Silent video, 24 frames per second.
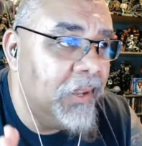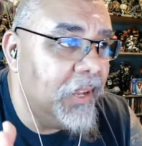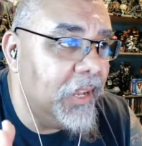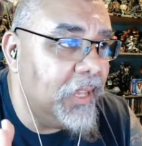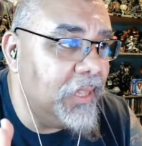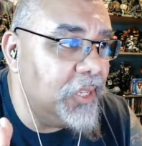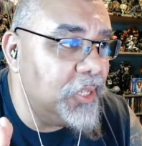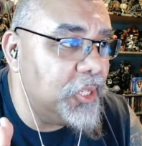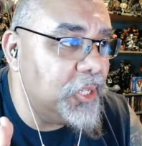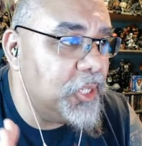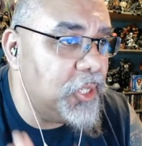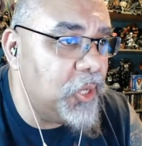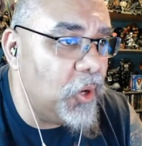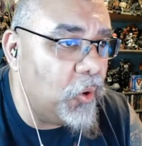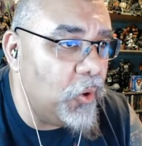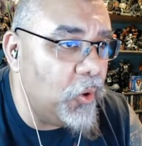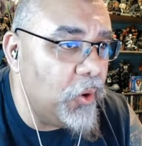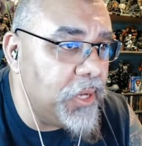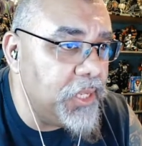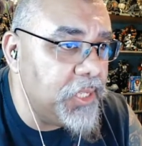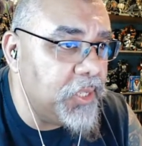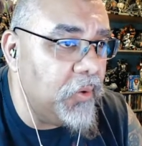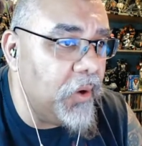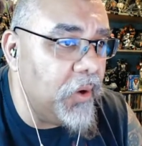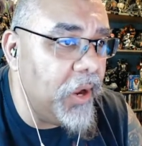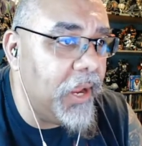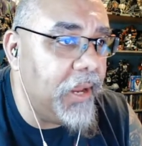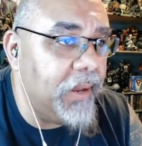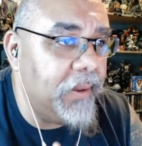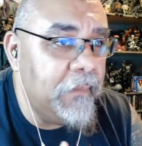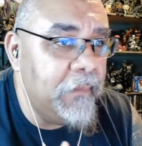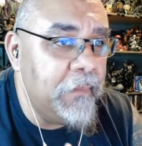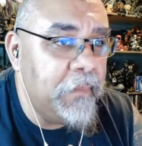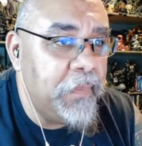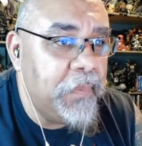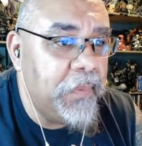And the story is great.
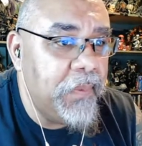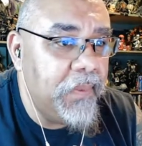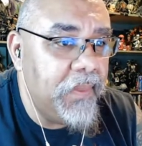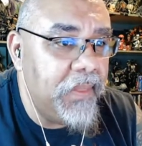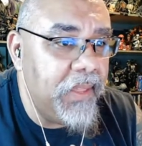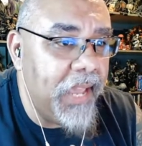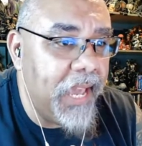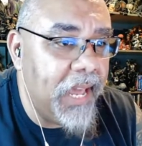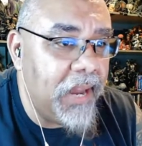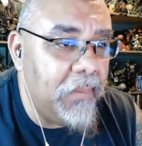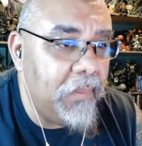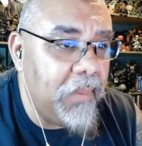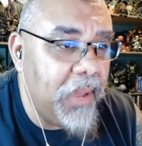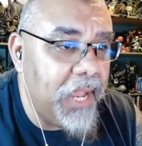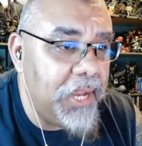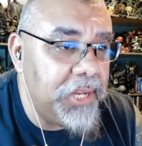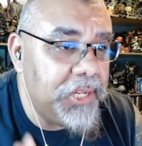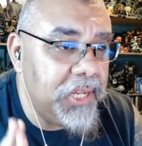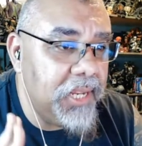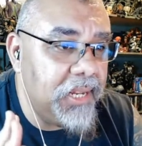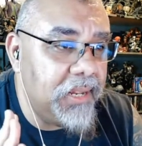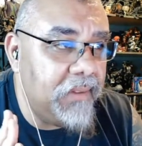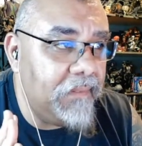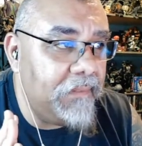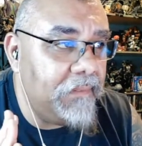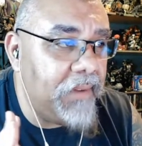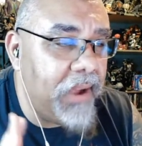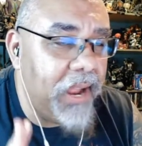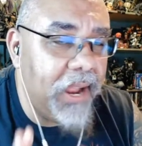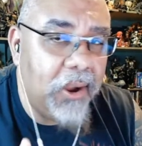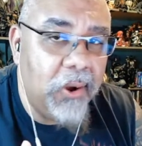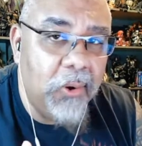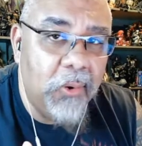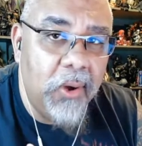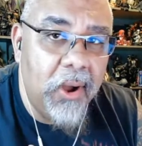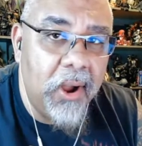The animation, the
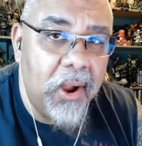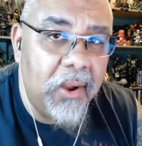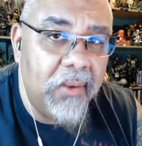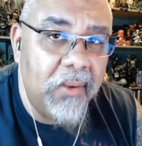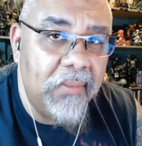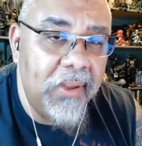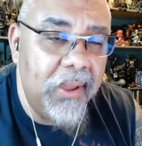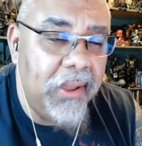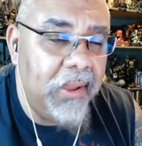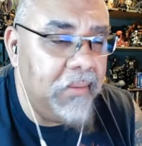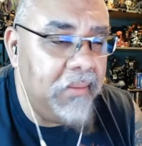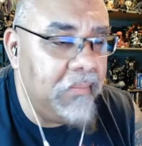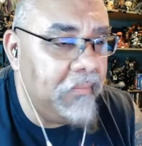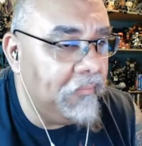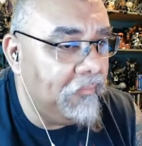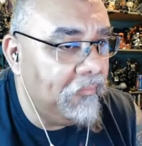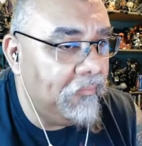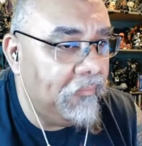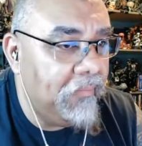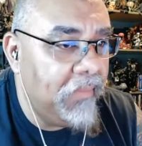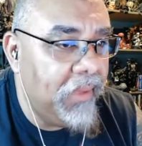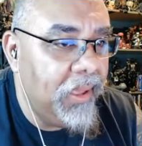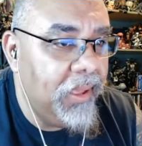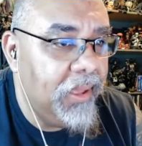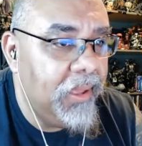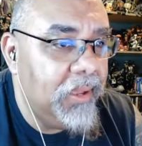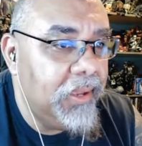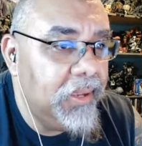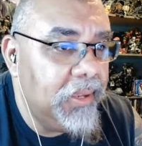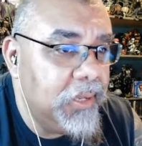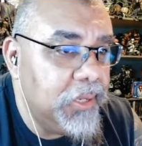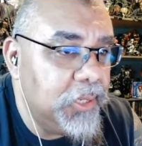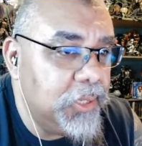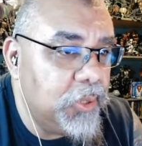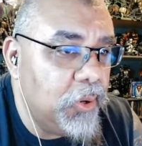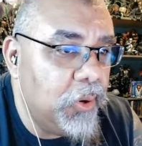fight choreography.
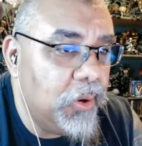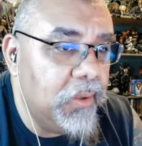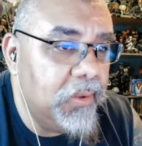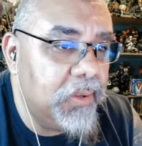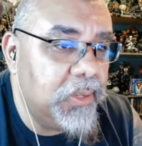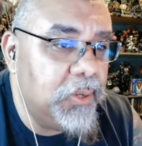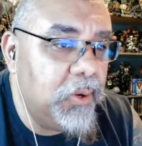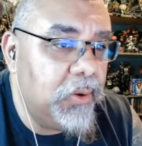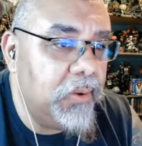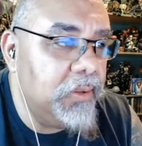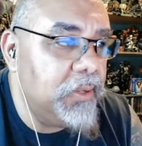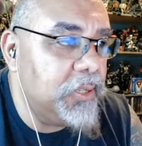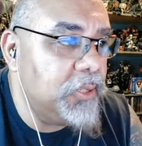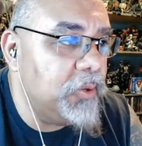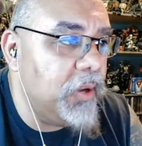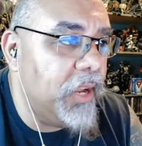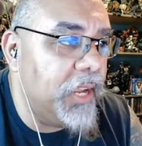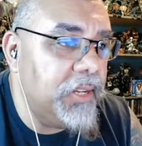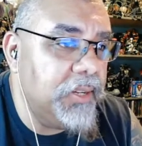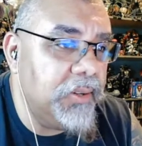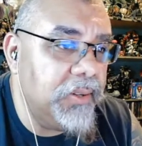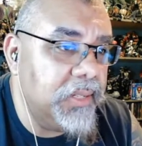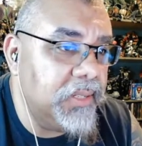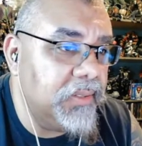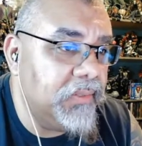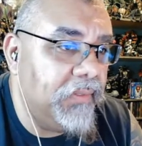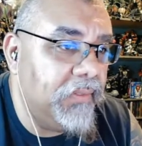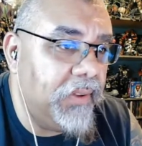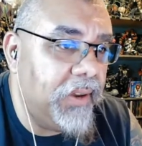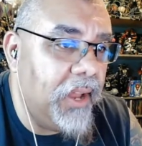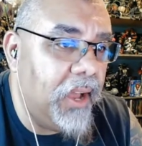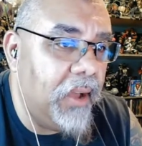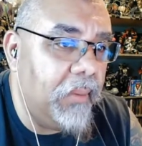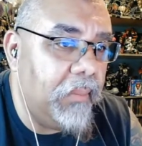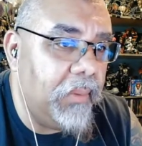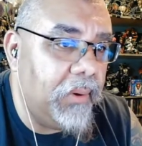Sword, Sword of the Stranger is
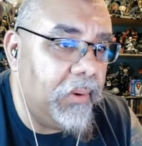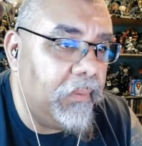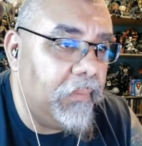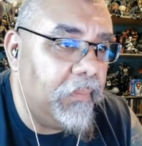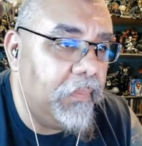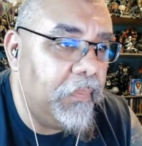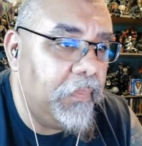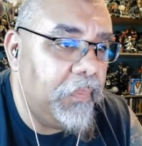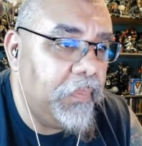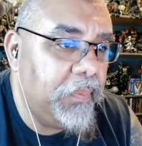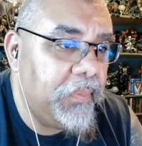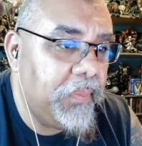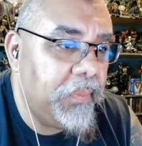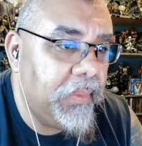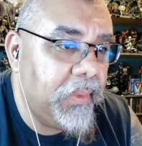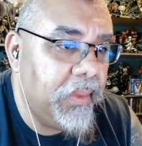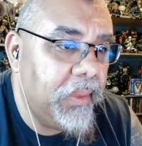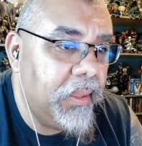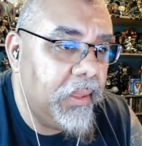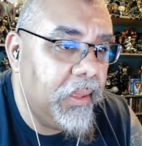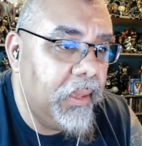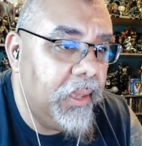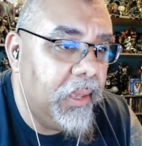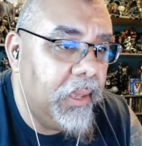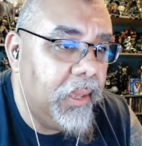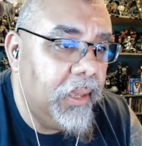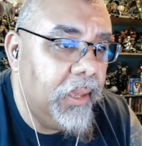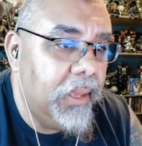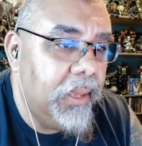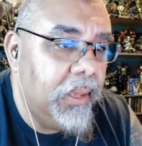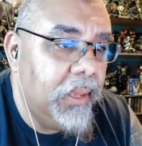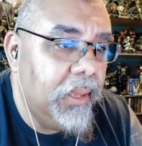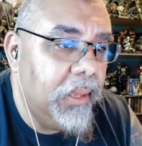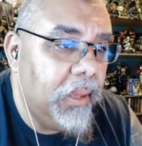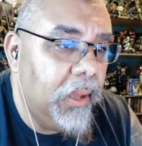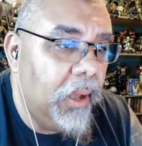phenomenal.
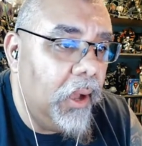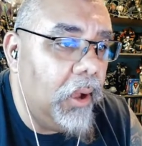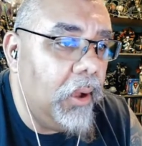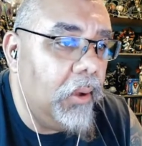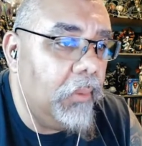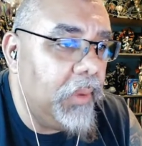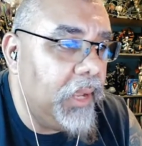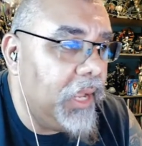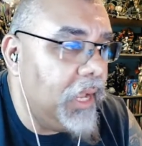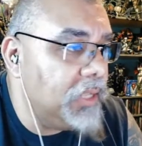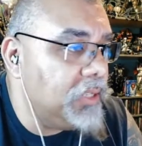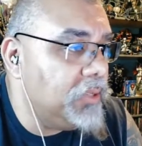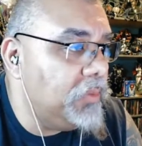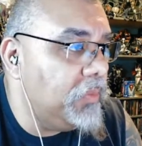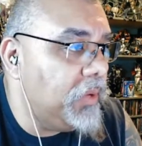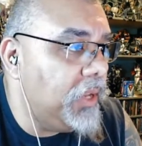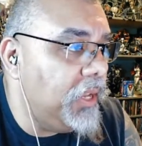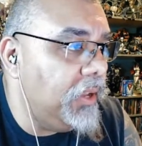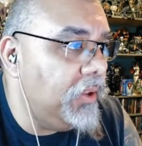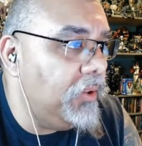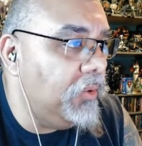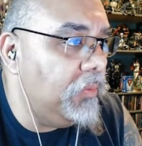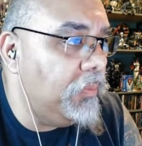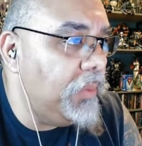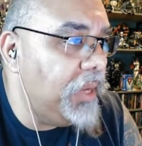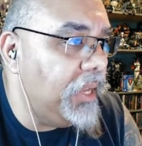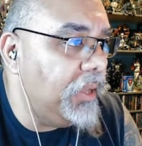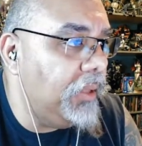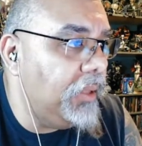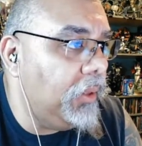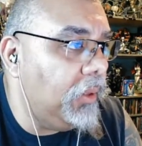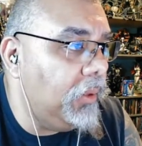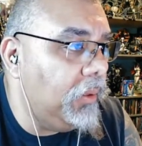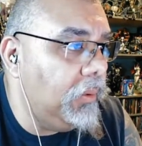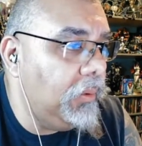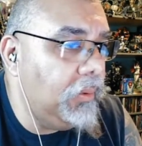Oh, we got some Kill
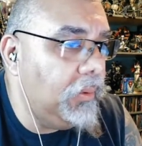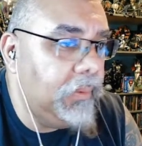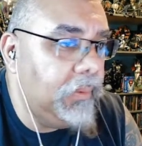Bill.